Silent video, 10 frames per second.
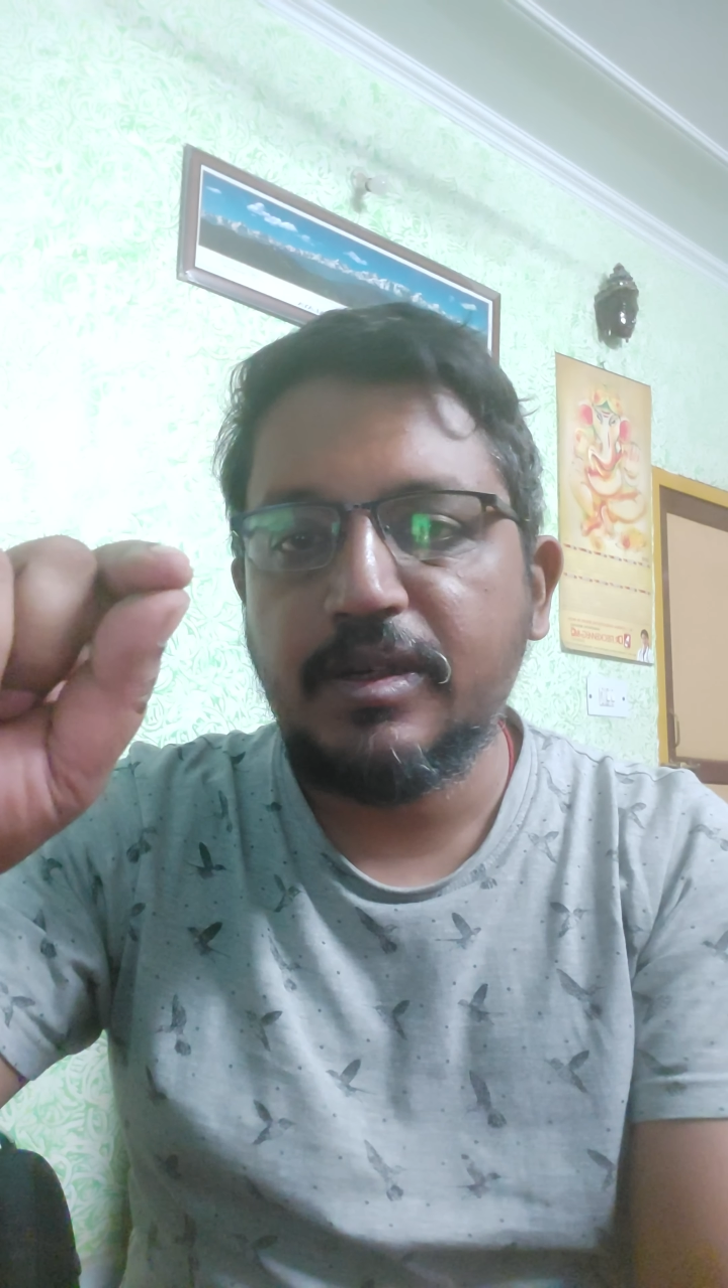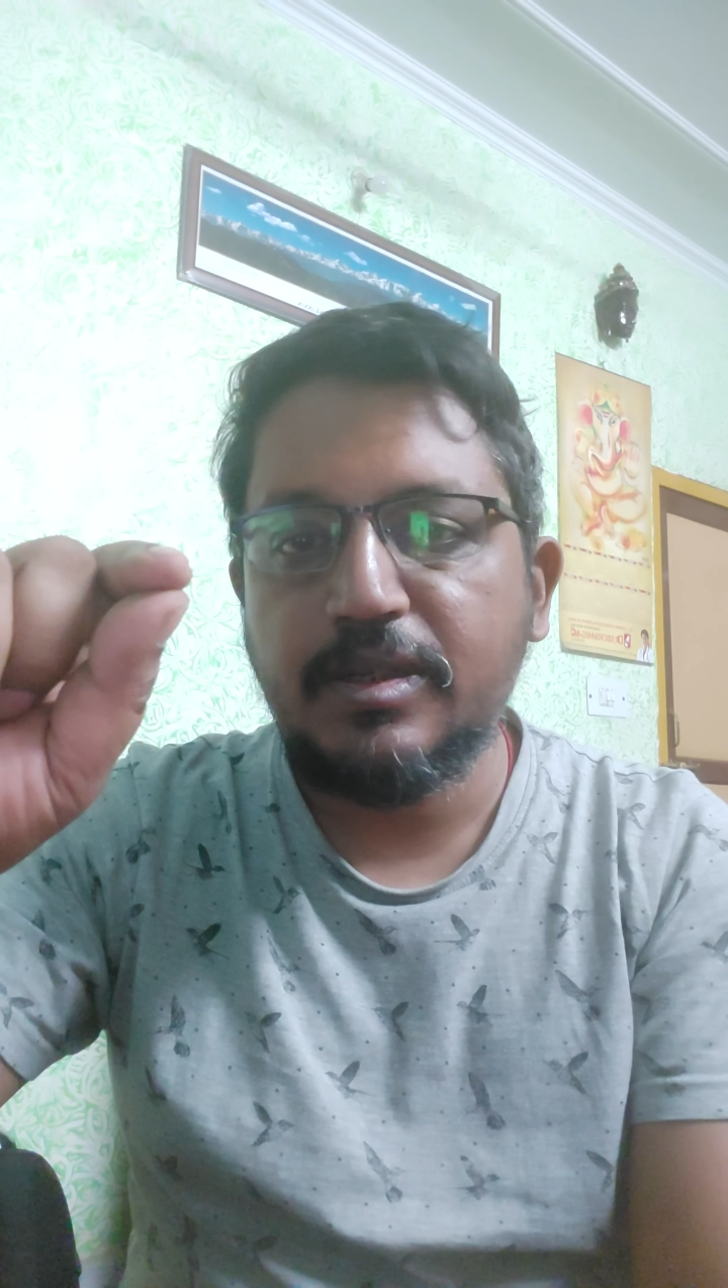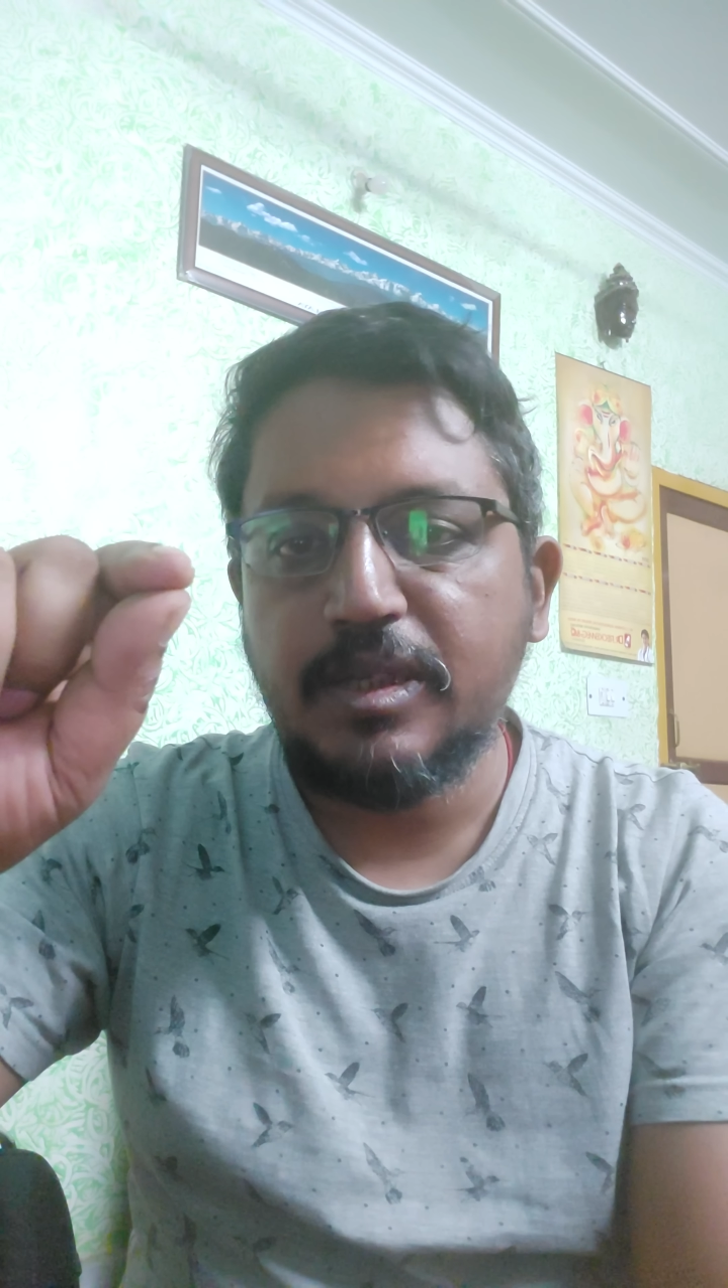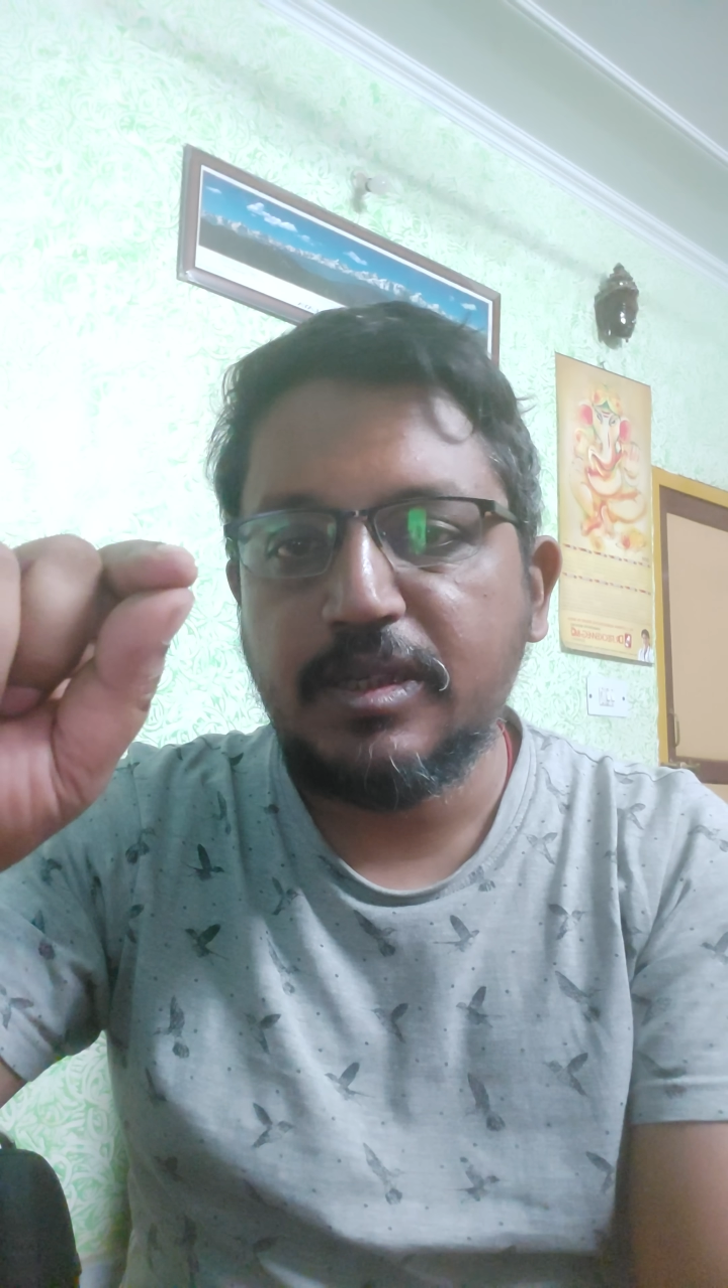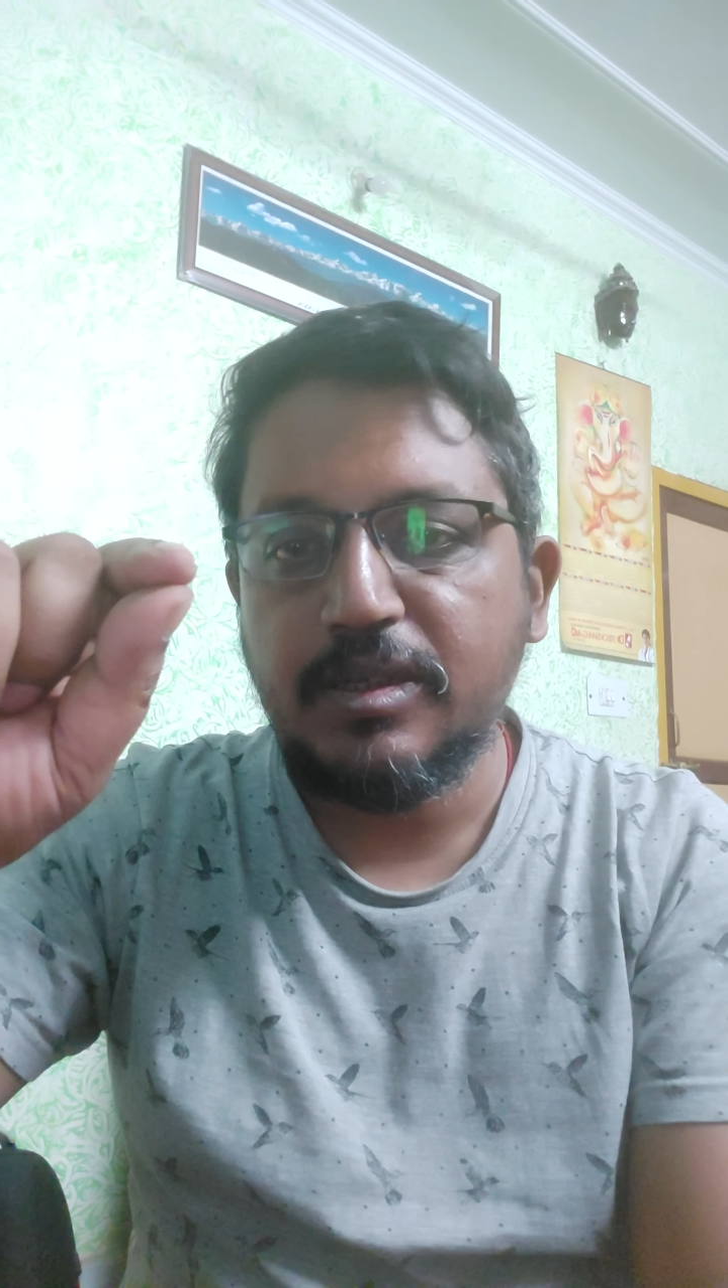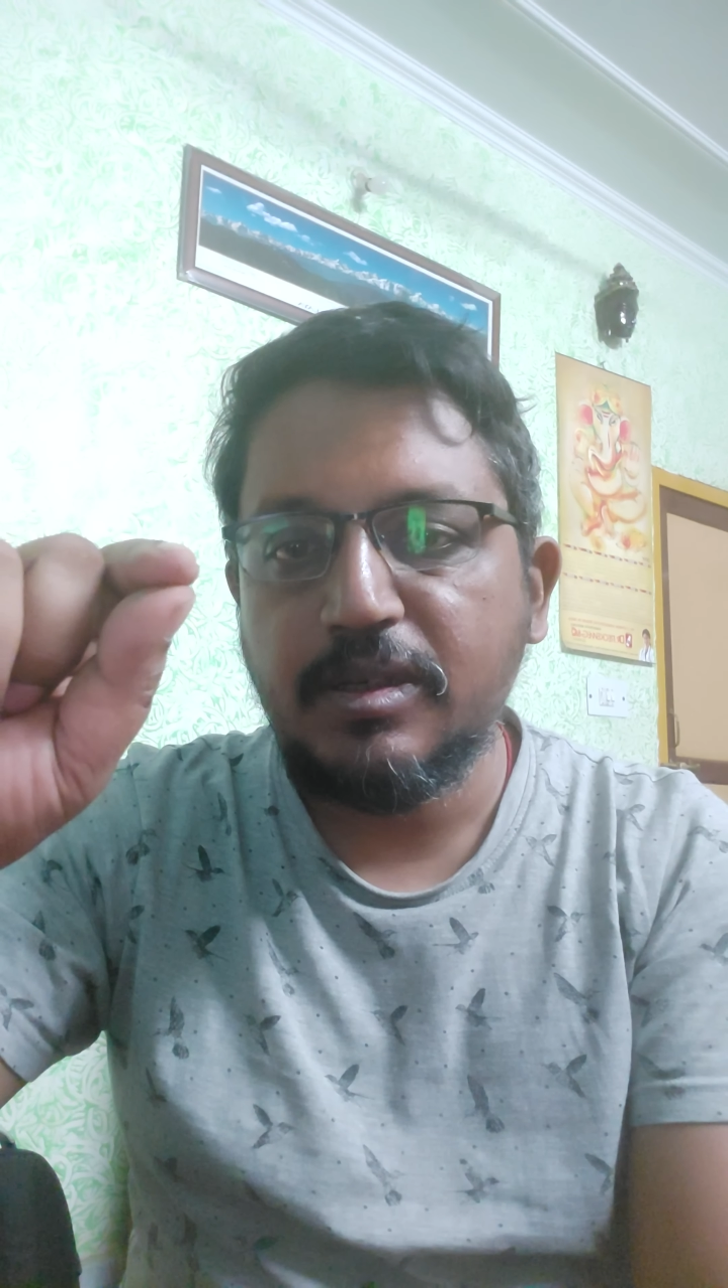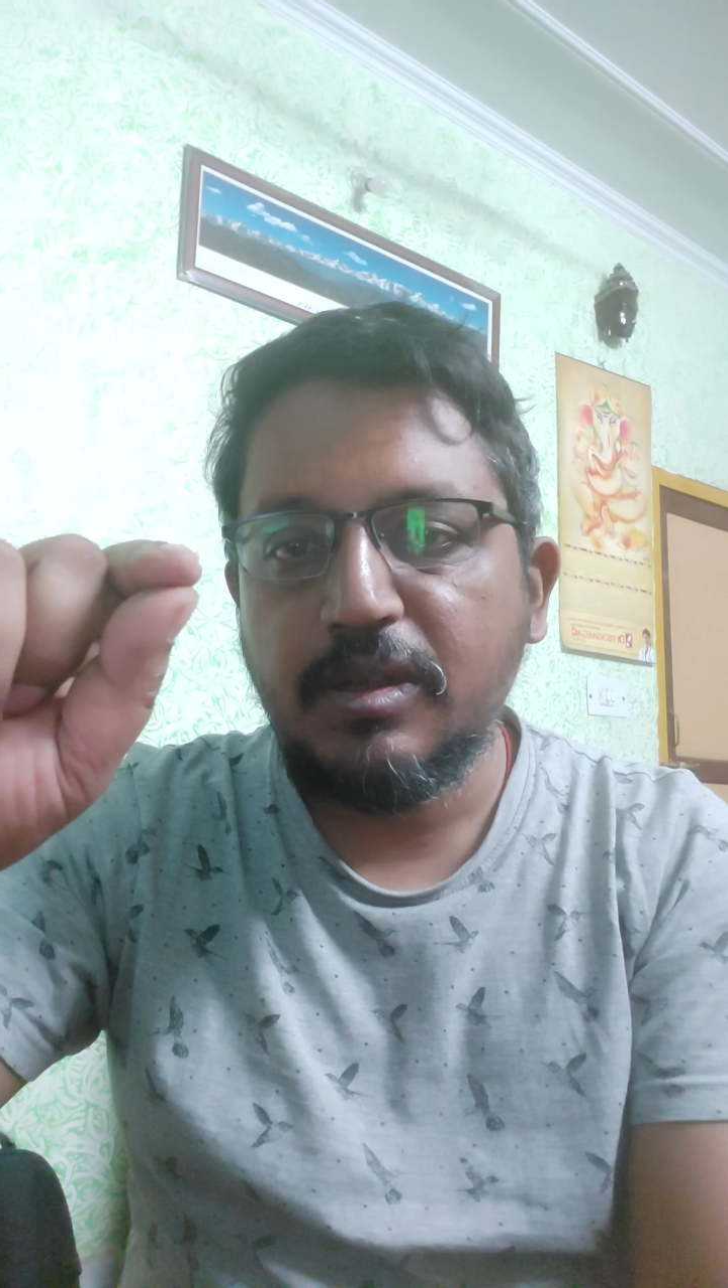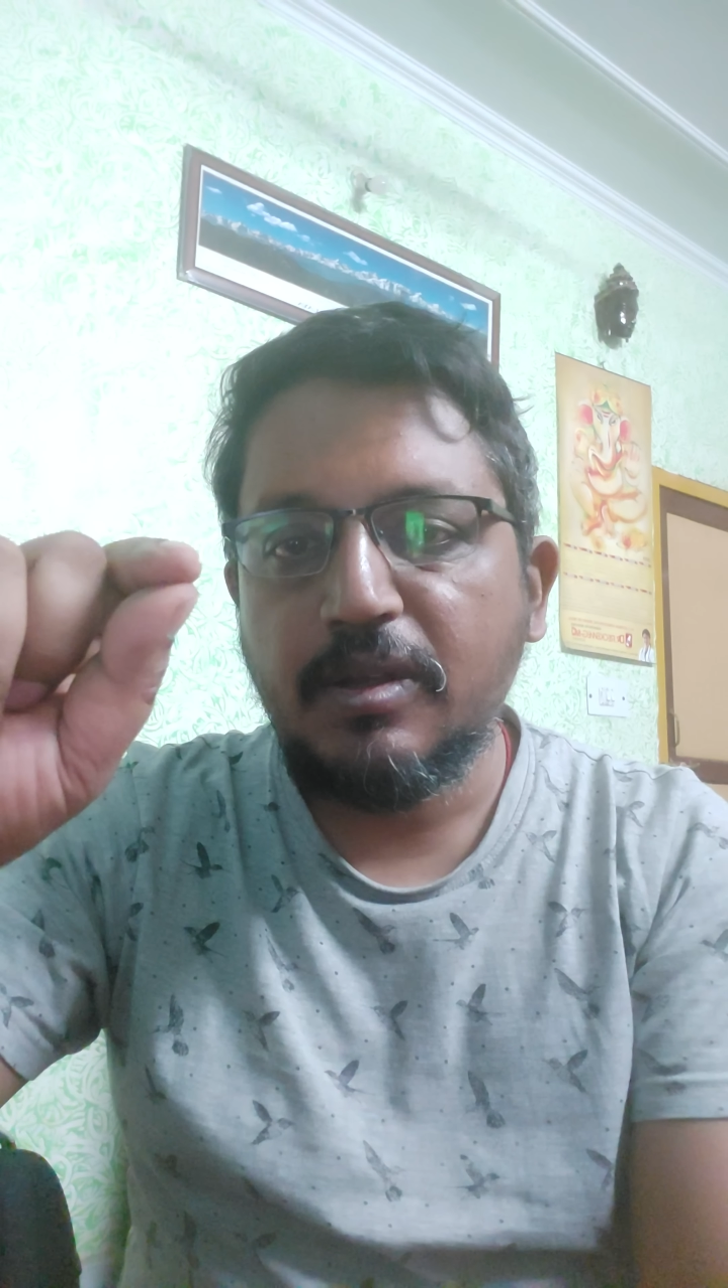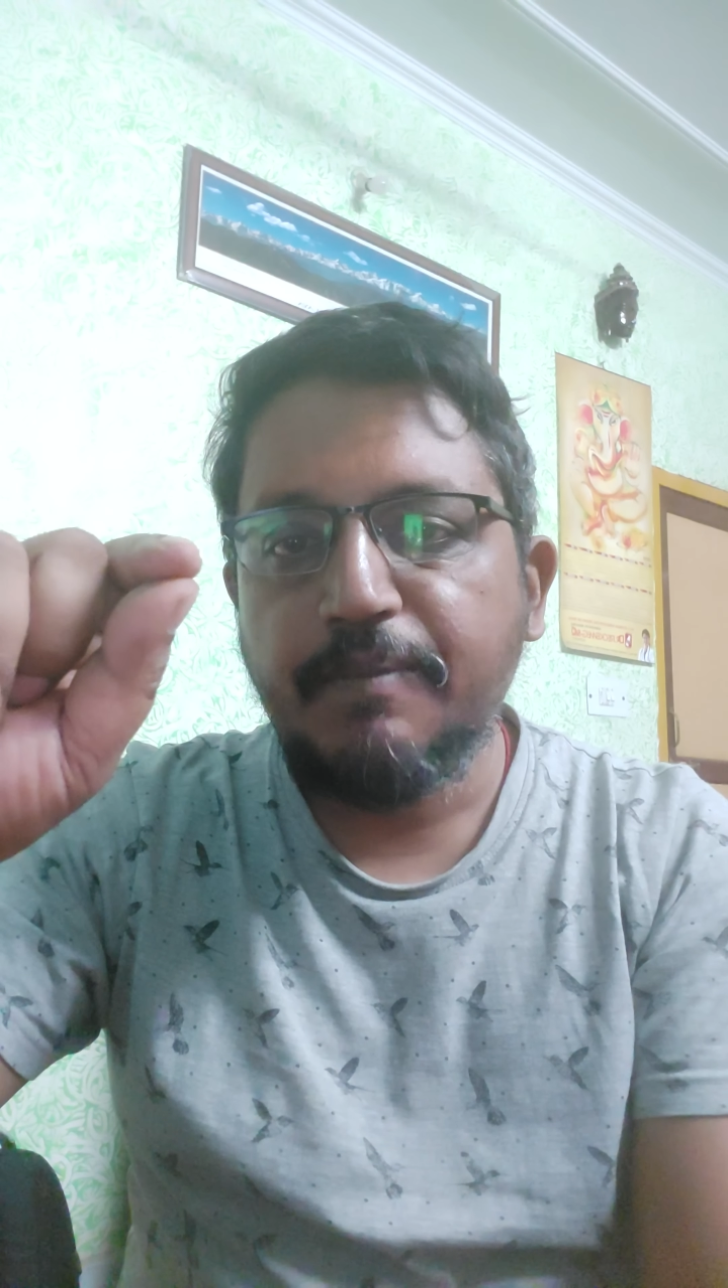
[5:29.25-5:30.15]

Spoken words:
initiation